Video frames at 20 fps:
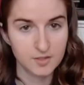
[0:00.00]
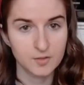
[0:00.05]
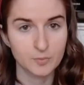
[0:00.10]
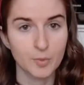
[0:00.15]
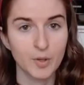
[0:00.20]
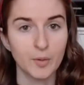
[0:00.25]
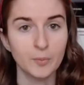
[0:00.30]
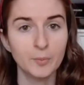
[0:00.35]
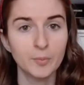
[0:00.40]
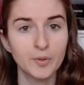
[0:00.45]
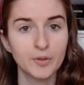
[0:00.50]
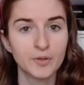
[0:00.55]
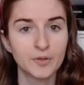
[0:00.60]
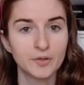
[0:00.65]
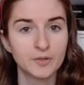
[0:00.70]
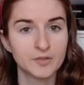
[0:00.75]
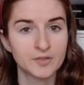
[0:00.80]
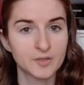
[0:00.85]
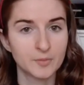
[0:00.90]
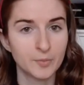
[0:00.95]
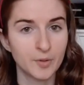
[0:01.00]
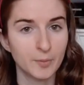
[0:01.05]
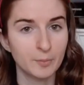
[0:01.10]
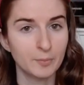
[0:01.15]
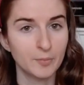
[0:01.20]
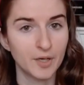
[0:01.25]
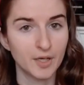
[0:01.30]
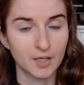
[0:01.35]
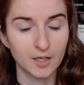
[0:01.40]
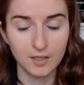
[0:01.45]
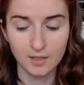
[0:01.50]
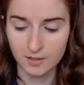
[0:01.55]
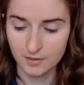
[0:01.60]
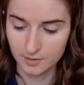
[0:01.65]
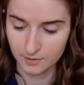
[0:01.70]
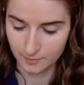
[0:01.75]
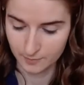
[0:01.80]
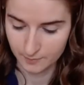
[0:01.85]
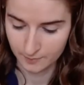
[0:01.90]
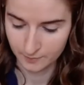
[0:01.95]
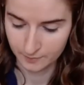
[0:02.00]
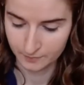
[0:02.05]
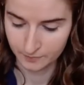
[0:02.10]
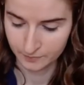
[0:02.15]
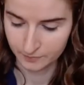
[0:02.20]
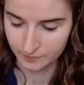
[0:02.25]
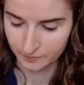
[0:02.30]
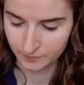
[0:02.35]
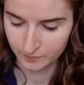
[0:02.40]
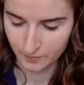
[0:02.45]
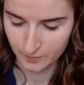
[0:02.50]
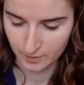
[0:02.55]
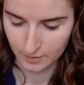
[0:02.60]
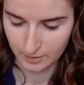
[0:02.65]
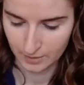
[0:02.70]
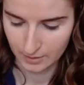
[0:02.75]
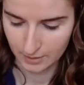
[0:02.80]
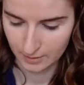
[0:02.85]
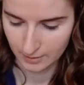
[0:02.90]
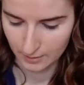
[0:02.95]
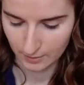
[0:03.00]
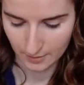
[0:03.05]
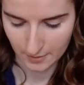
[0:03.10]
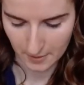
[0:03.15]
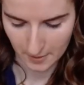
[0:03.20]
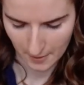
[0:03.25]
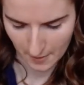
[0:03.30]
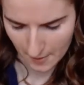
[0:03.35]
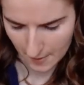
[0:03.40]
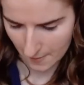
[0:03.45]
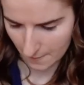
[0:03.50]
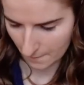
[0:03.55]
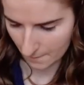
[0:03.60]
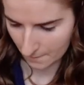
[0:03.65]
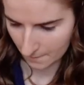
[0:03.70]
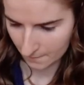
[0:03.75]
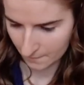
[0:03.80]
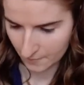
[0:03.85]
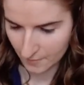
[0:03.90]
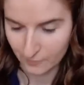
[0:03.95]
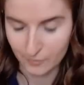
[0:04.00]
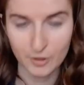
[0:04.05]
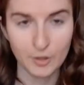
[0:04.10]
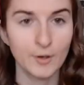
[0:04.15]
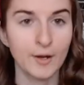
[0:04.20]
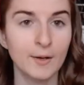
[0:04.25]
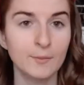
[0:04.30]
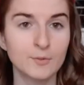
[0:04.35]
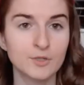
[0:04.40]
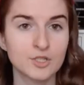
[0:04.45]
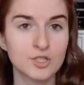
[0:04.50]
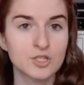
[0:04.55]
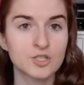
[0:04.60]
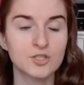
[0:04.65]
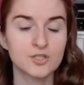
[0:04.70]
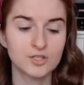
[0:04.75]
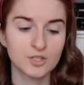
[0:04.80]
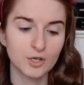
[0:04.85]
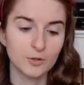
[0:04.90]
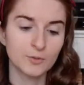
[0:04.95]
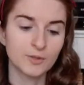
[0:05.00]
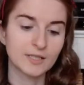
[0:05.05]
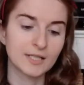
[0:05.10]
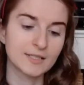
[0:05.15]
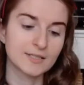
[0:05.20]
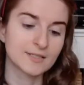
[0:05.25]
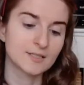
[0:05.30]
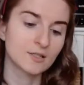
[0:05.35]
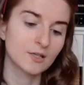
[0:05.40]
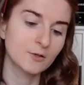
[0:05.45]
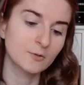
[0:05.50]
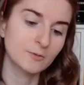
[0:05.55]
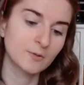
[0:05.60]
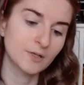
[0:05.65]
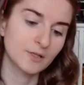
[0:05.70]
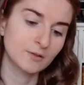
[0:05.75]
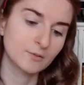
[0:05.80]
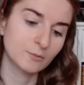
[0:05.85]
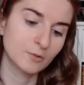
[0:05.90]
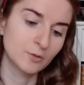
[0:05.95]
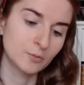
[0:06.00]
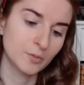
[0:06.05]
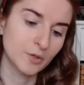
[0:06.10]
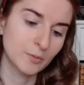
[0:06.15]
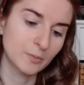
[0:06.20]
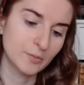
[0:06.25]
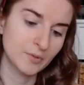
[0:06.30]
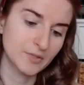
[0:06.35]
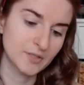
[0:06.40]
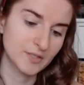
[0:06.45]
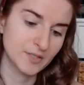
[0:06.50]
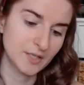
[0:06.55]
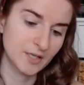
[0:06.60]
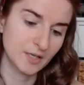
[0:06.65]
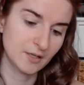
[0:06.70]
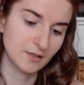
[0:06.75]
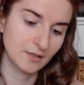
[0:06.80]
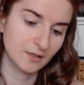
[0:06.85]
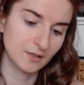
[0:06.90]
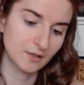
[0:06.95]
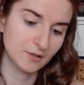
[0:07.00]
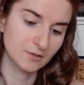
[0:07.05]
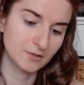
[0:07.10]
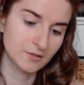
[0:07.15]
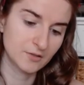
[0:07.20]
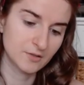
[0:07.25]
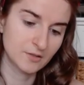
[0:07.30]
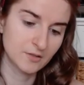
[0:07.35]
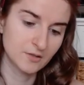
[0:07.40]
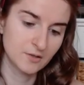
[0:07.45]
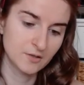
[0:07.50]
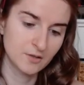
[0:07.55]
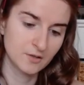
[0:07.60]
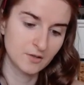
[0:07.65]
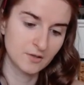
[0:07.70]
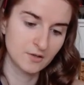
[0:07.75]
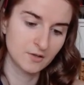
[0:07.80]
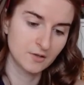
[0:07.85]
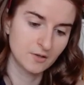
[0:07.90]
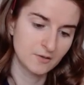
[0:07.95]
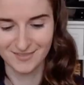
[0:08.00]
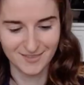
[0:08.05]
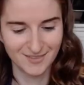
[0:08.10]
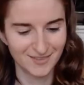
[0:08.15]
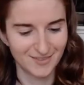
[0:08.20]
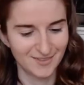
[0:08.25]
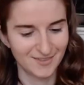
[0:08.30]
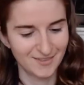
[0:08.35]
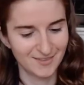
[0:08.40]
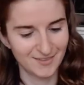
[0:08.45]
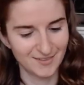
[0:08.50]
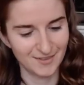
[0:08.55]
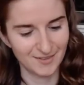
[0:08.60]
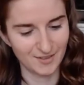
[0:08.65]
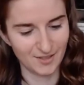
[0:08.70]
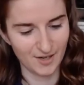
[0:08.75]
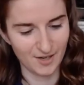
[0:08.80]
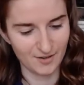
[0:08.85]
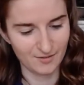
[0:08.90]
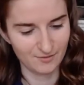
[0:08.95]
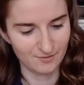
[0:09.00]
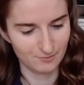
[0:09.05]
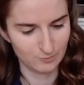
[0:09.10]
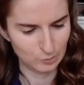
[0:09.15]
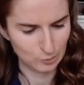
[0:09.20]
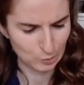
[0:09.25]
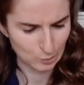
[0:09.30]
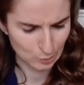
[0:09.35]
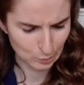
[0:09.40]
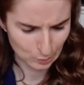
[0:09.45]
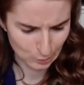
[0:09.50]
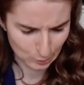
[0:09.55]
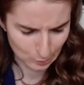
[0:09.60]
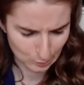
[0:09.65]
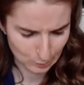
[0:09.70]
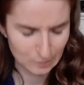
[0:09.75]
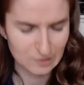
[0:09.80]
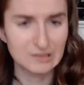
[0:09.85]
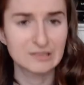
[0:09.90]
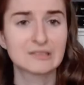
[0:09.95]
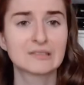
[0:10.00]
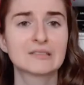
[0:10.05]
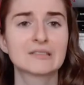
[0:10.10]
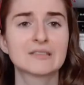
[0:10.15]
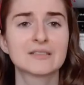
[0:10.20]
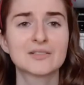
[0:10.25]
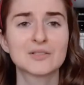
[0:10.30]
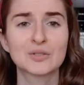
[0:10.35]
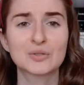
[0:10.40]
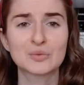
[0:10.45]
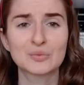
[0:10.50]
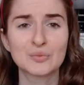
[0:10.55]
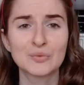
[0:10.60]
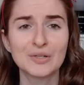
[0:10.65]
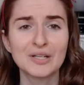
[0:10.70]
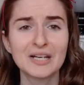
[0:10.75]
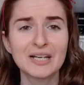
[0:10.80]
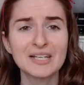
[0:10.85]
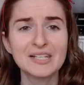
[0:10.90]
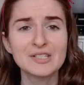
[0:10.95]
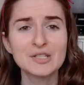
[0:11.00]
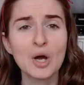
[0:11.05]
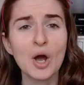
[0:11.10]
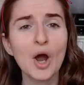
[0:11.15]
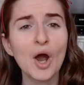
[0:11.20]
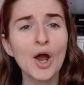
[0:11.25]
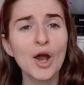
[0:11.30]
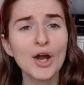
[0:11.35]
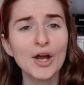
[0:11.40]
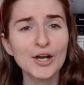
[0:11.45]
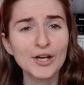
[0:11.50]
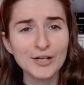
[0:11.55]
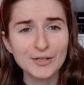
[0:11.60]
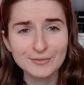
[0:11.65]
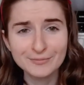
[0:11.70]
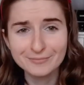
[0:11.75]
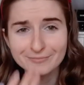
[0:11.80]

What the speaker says: is a pump. It's a pump bottle. Okay. Never know how much to start with. Let's start with one pump and see how that goes. Okay. Ooh, this looks really dark.